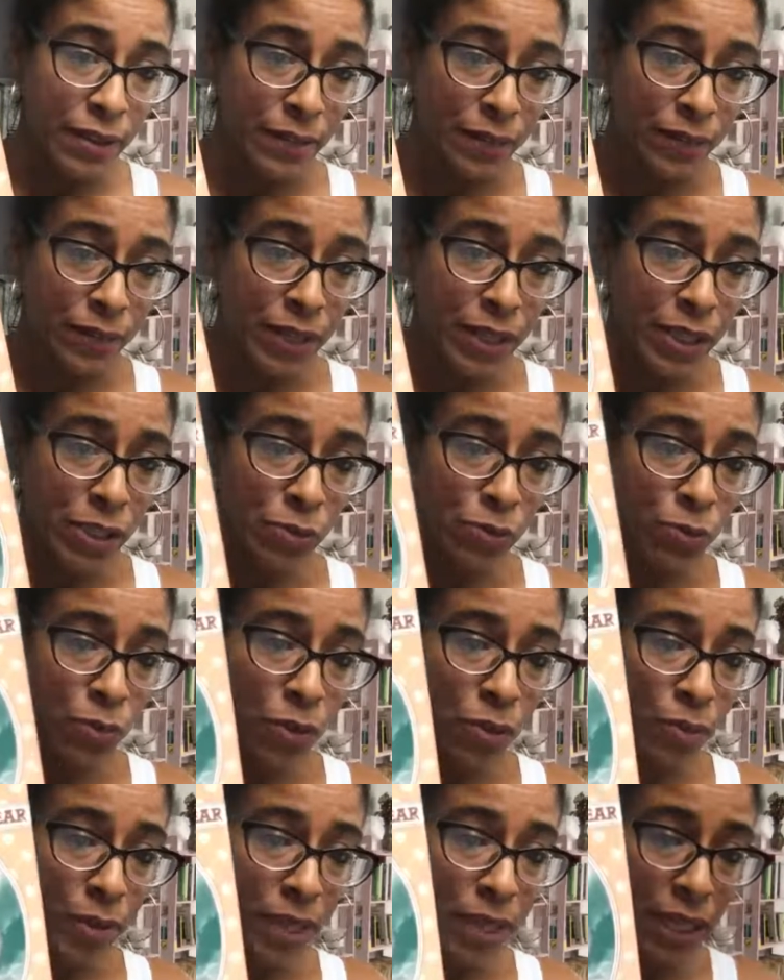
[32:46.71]
This
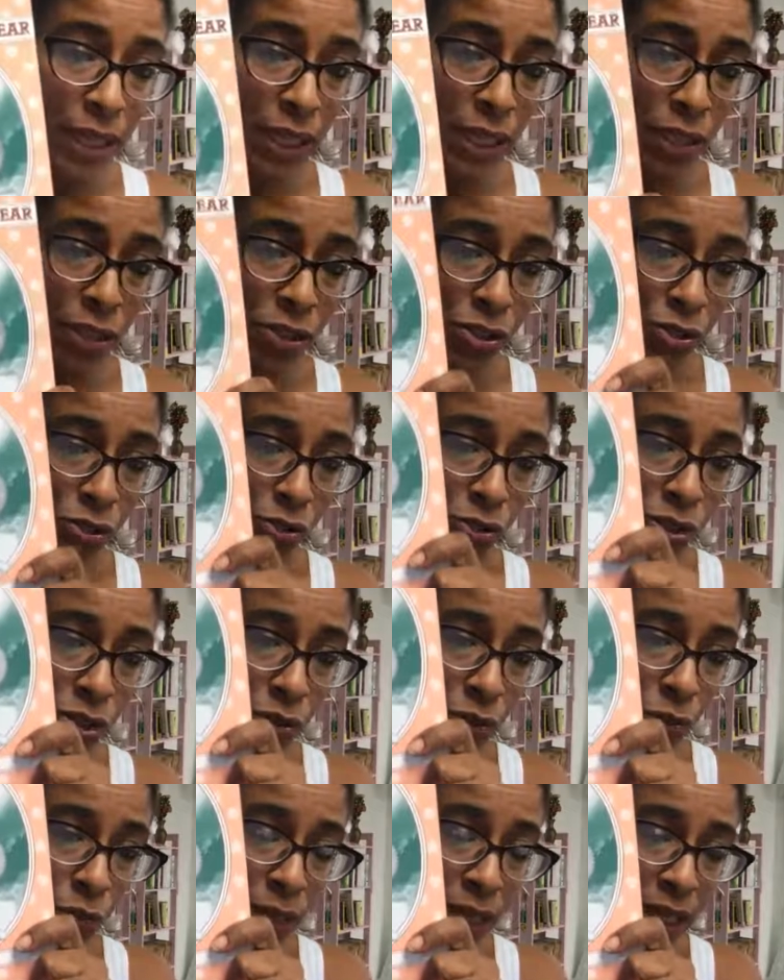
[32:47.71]
woman here,
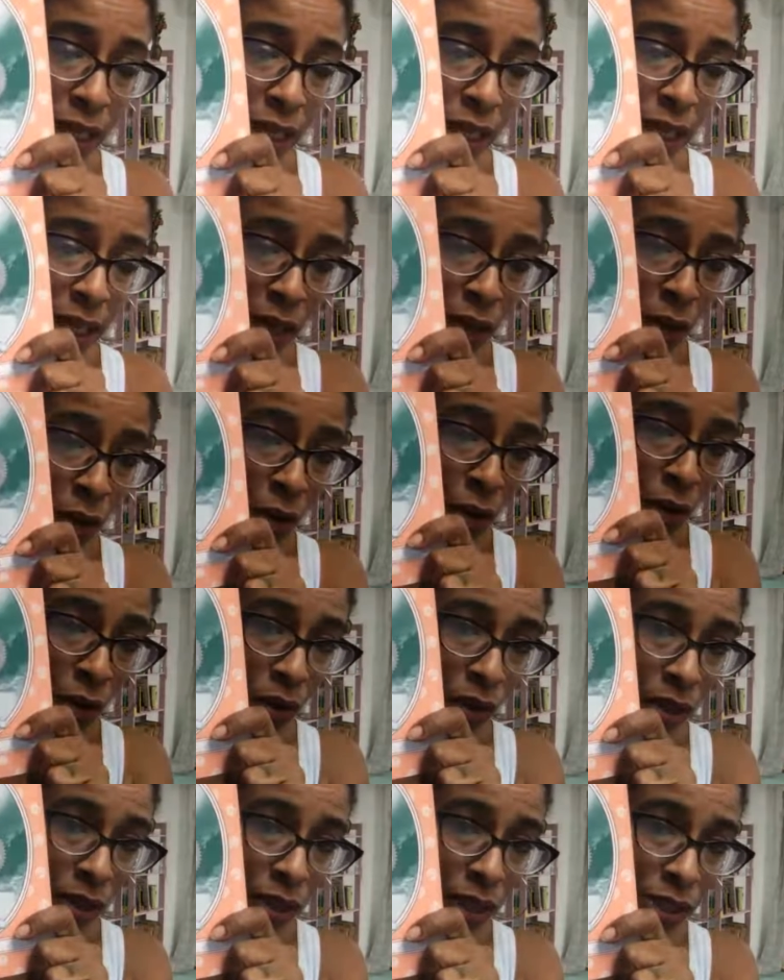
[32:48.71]
Susan Weed, got a whole
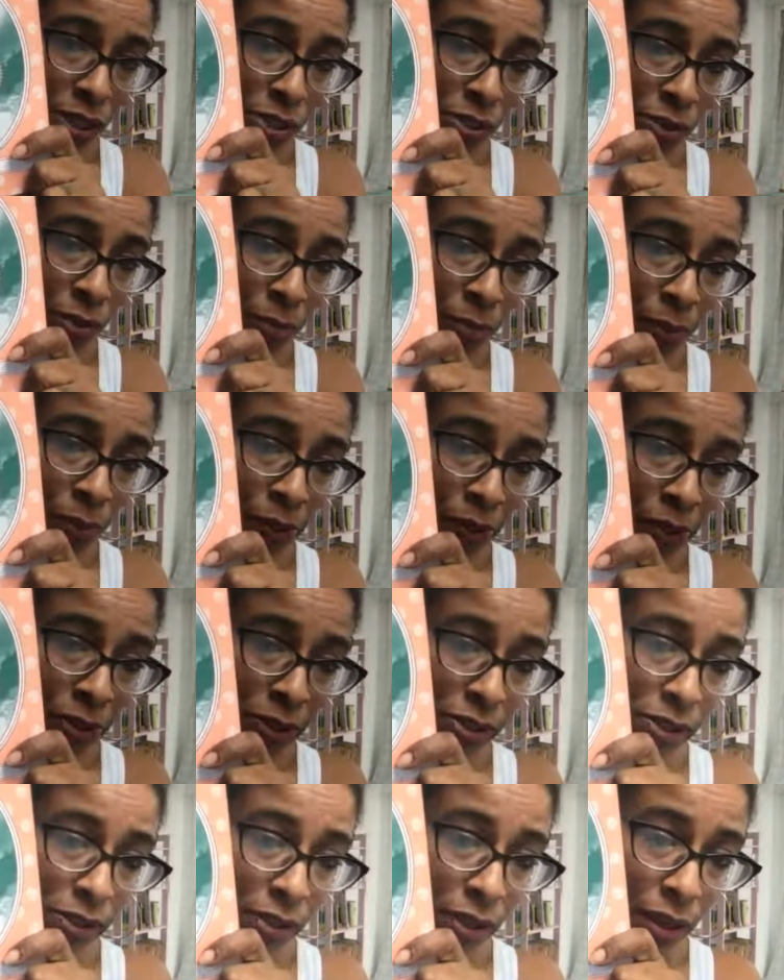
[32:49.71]
collection of
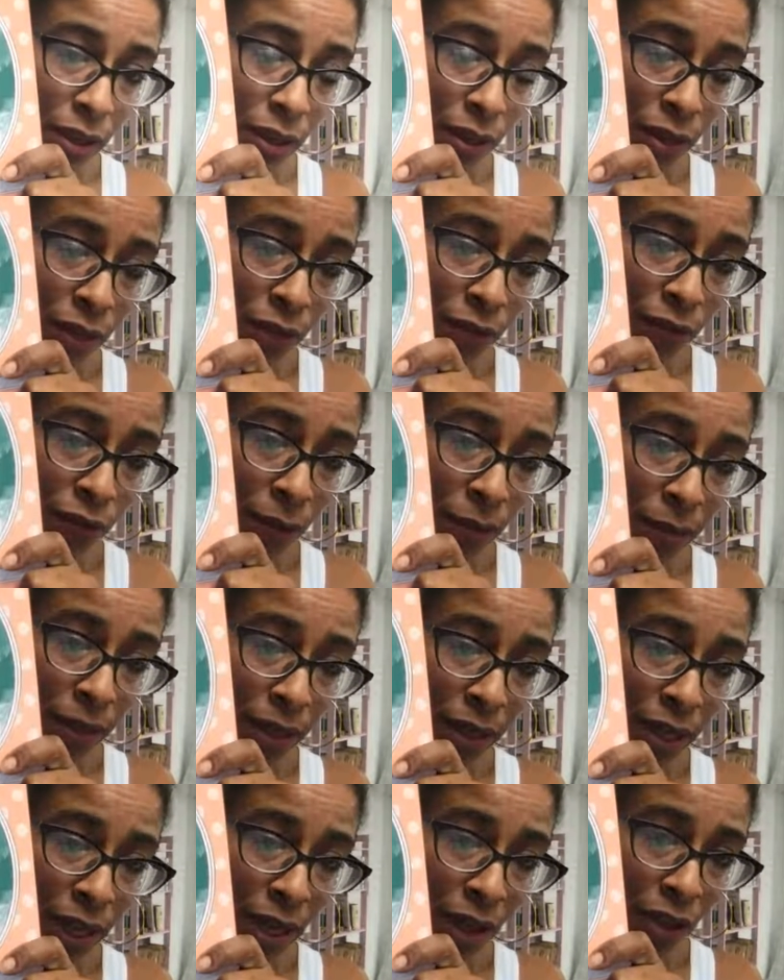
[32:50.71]
books on
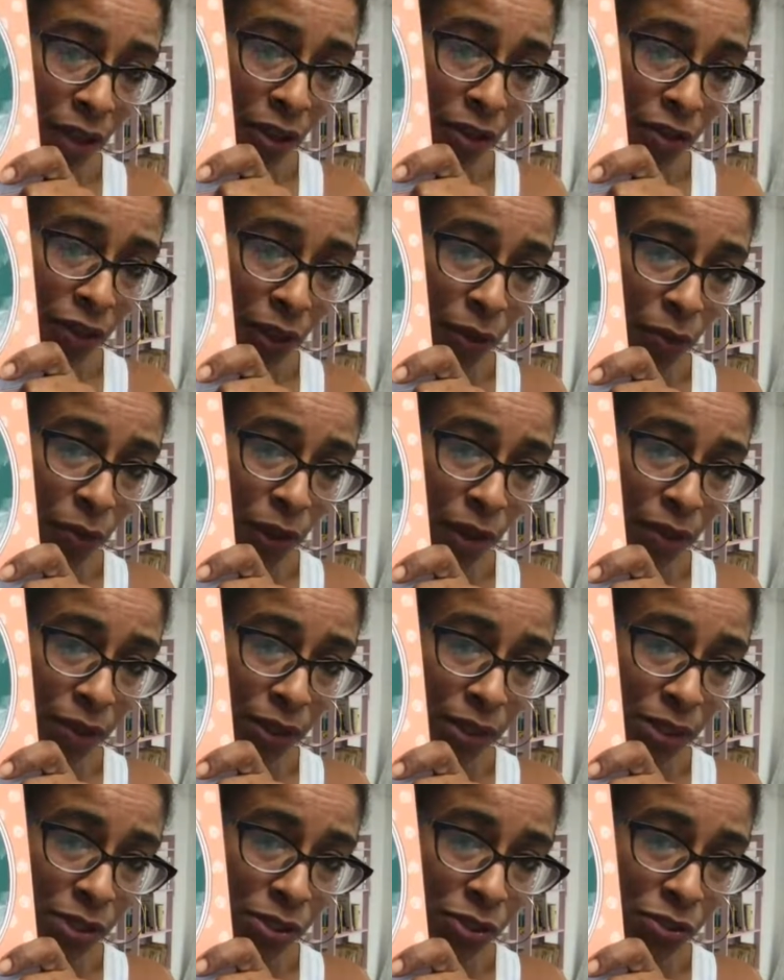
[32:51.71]
feminine health and
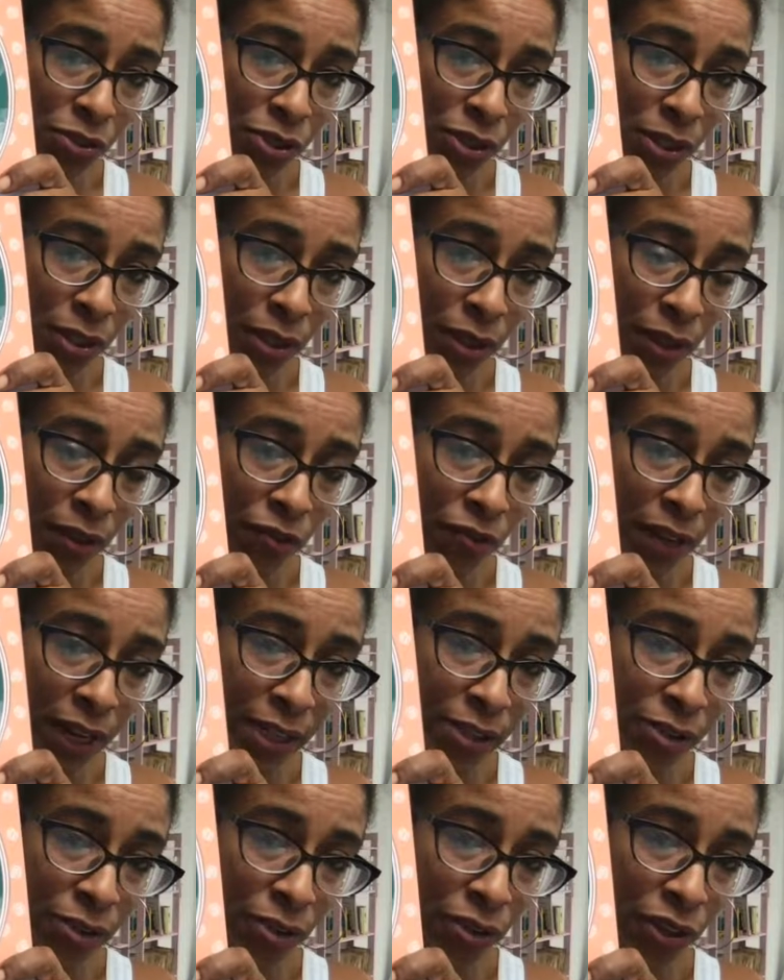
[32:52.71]
wellness using
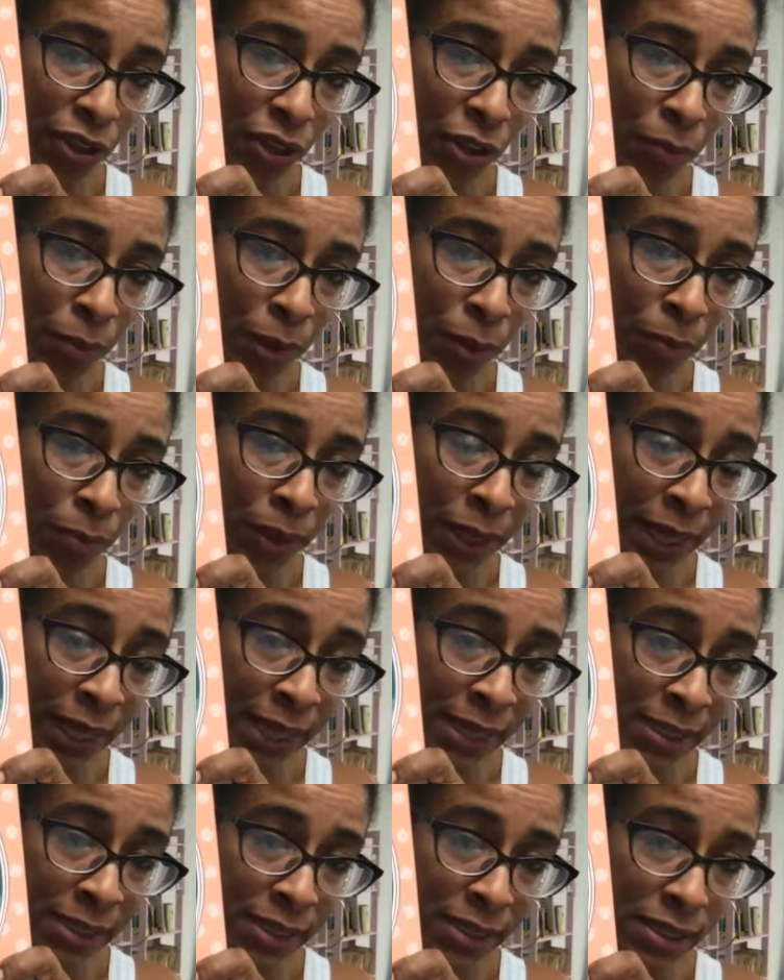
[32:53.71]
phytotherapy,
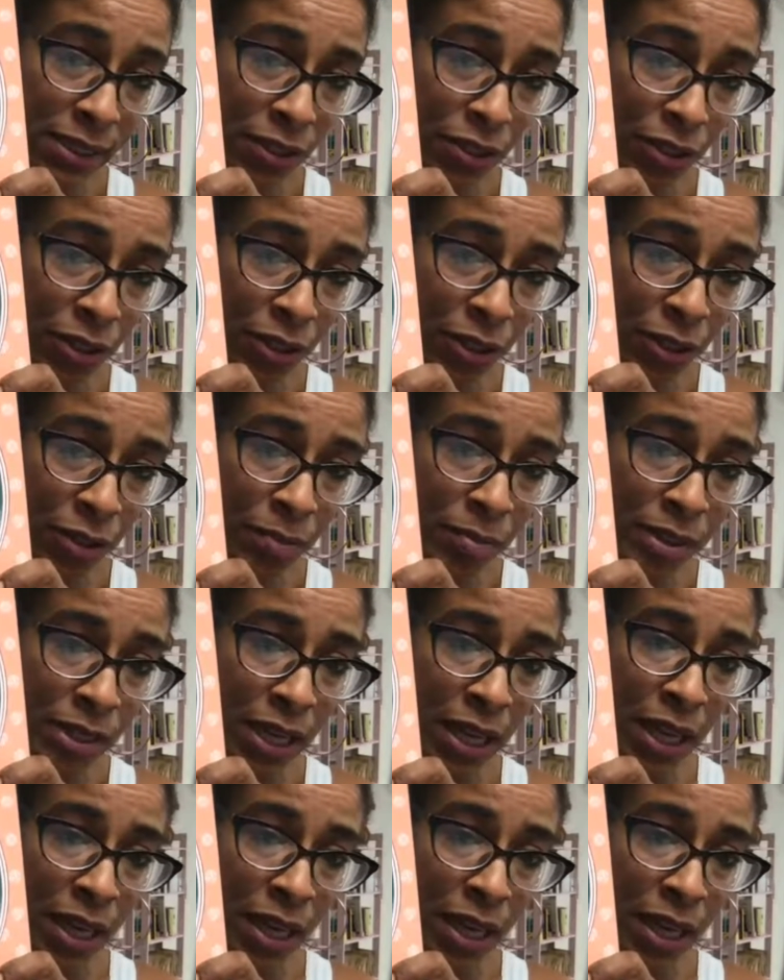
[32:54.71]
plants, and herbs.